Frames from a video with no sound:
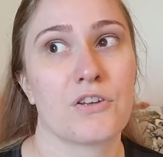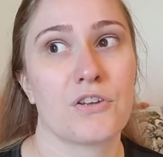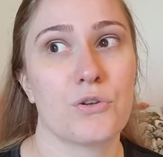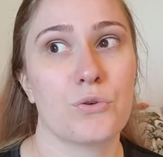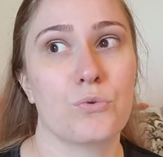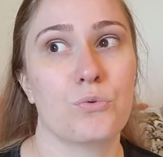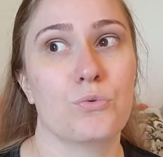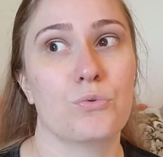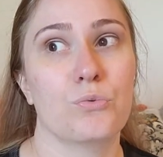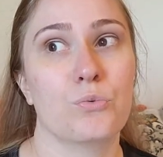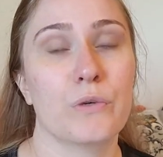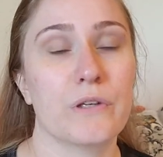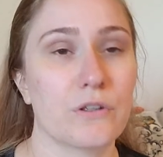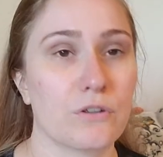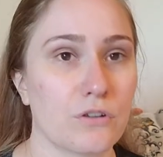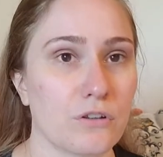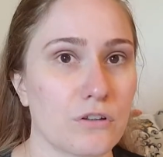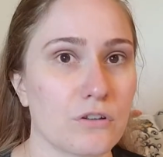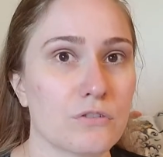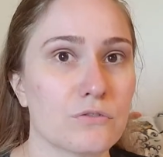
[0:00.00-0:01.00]
you
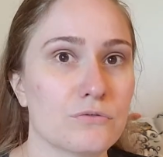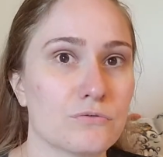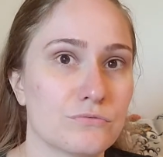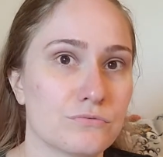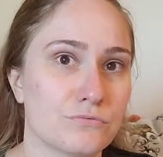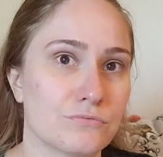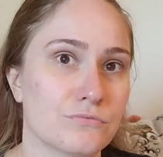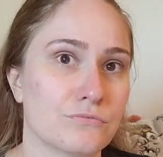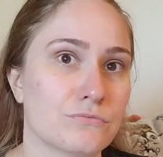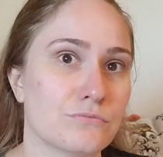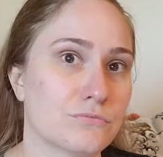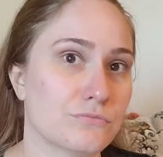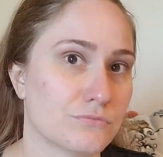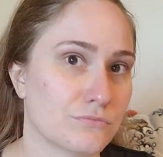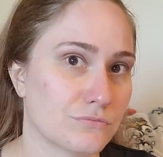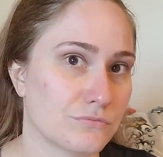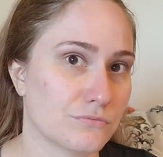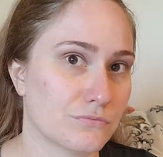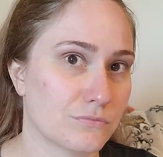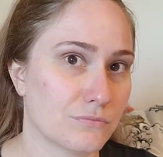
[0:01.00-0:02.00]
will
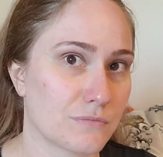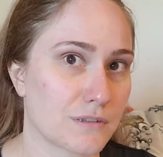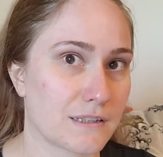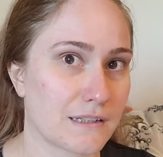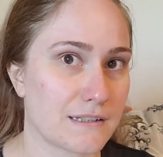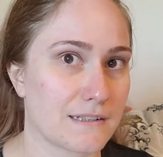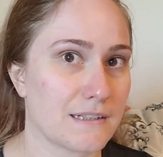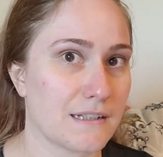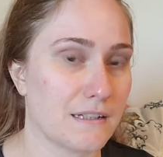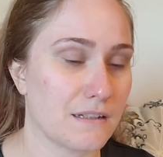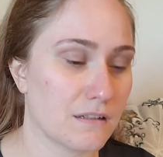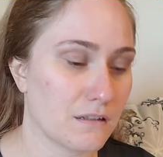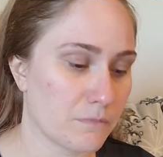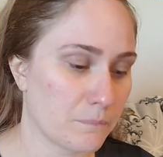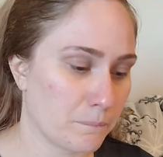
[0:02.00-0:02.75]
succeed.